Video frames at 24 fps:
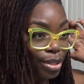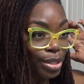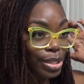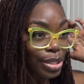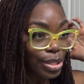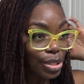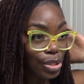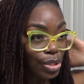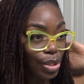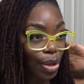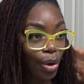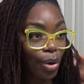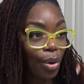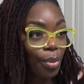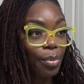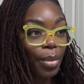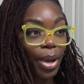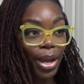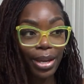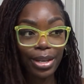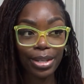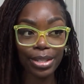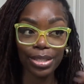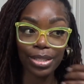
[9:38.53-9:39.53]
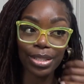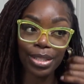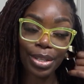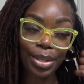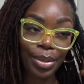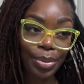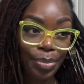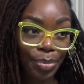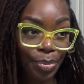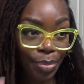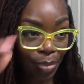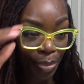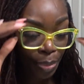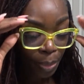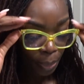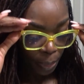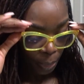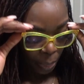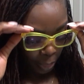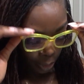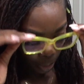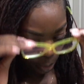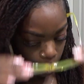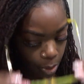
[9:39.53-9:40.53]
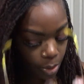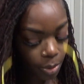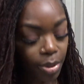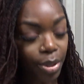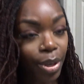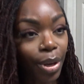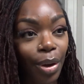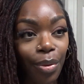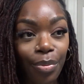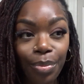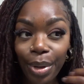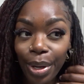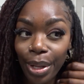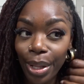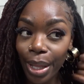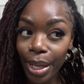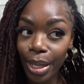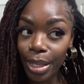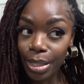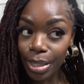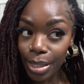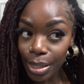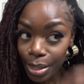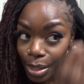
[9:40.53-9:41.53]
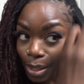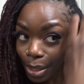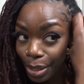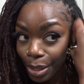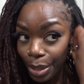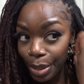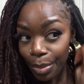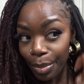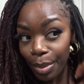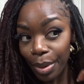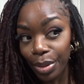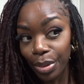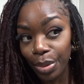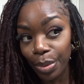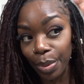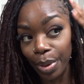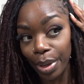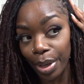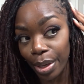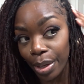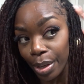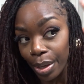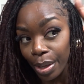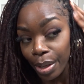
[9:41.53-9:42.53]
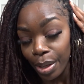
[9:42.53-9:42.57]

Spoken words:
So amazing. Let me take off my glasses and get them out the way.